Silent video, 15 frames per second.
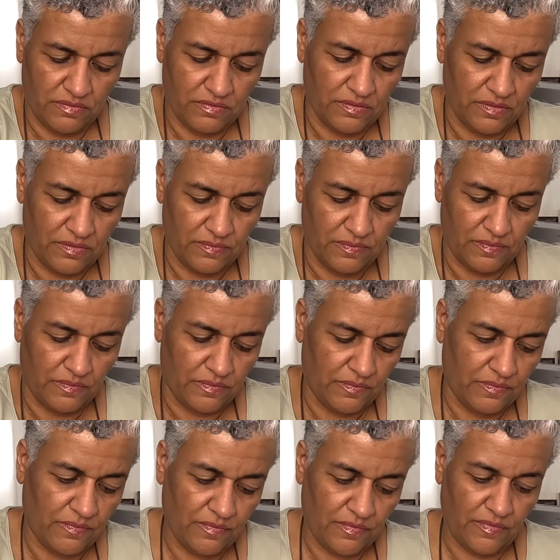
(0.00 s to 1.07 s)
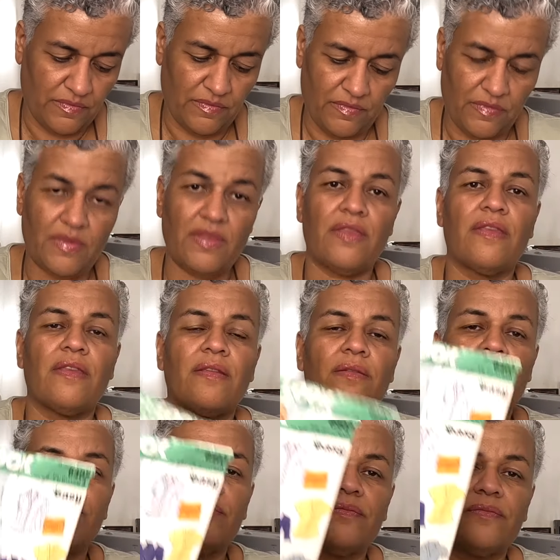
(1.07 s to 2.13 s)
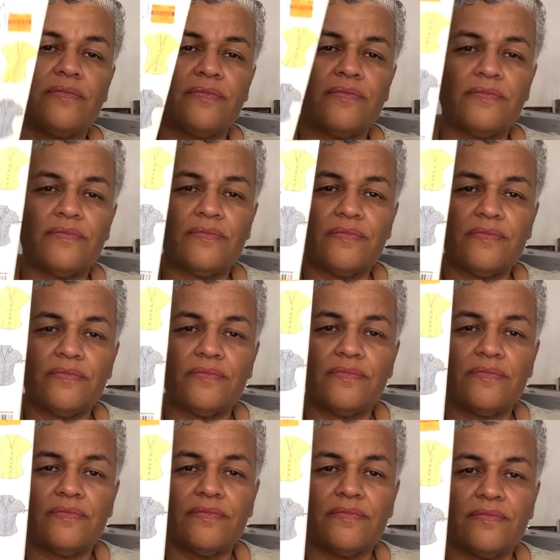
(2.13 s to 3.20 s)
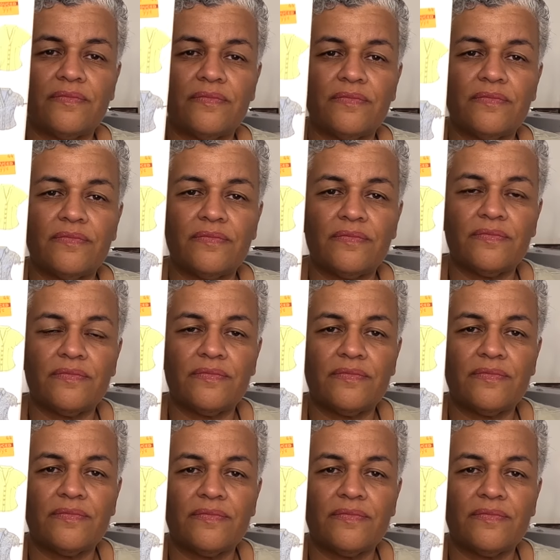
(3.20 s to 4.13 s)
No one is speaking in this clip.